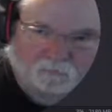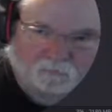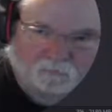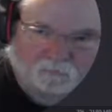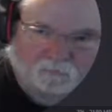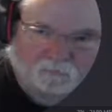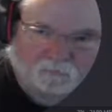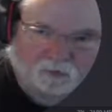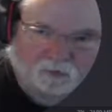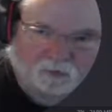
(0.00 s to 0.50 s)

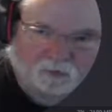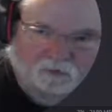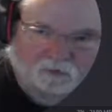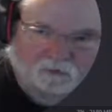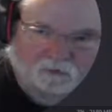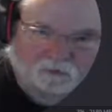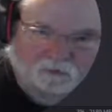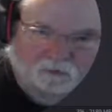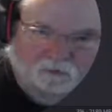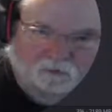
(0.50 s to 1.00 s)

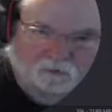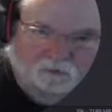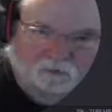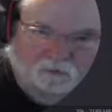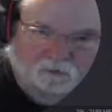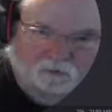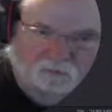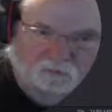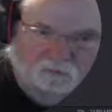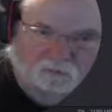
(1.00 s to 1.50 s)
Multi-stroke
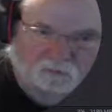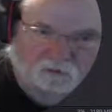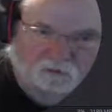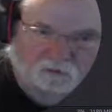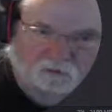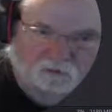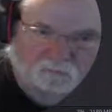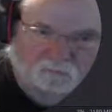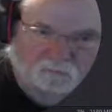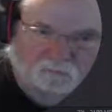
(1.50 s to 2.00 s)
number
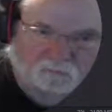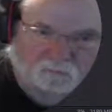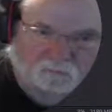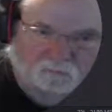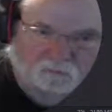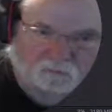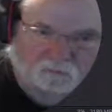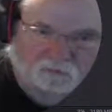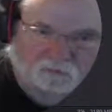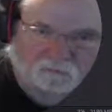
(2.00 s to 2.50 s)
1
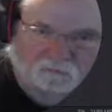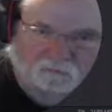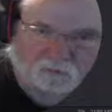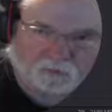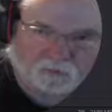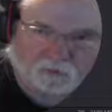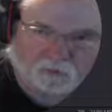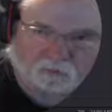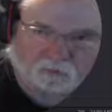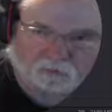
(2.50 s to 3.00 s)
would be
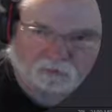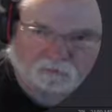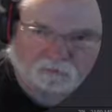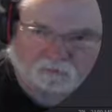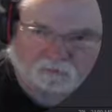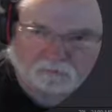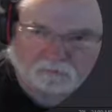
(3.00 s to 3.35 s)
both.